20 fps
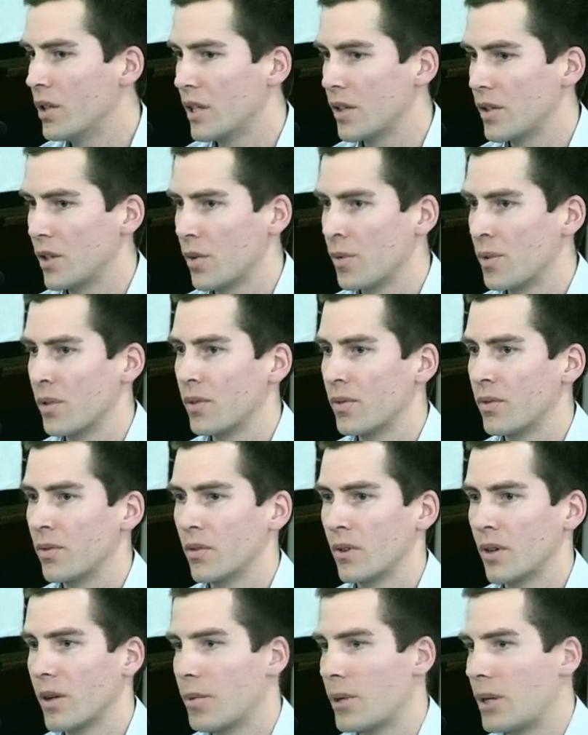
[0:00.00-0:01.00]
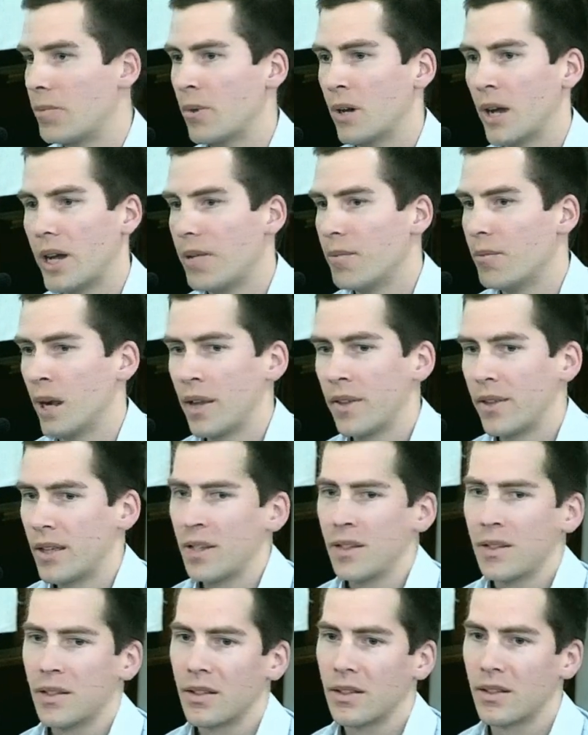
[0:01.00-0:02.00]
In terms of, I mean, my
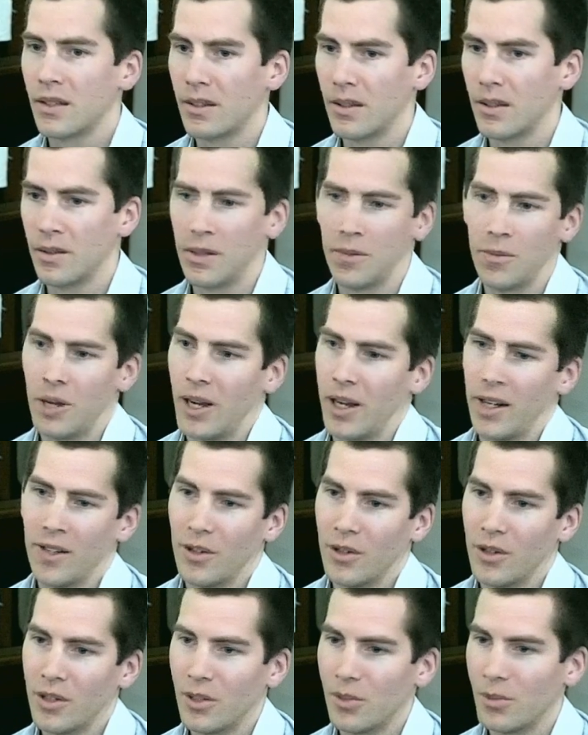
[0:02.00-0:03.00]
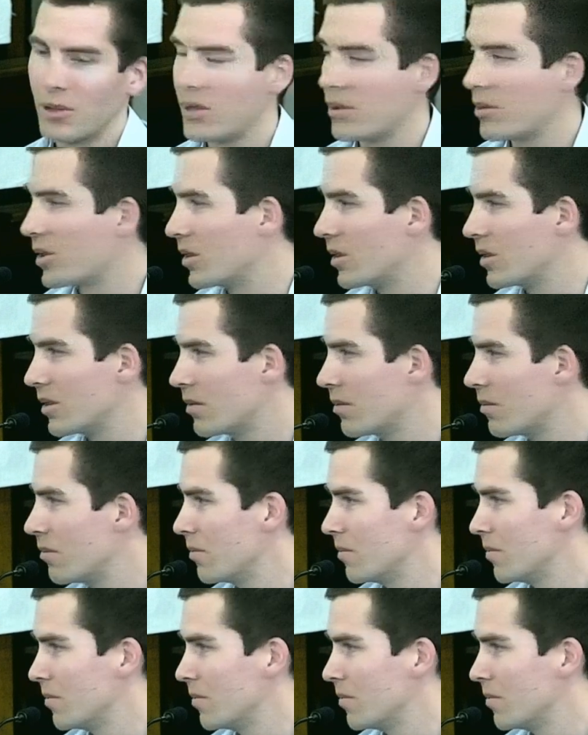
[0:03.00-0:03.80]
thesis, I mean, my acknowledgements, which is,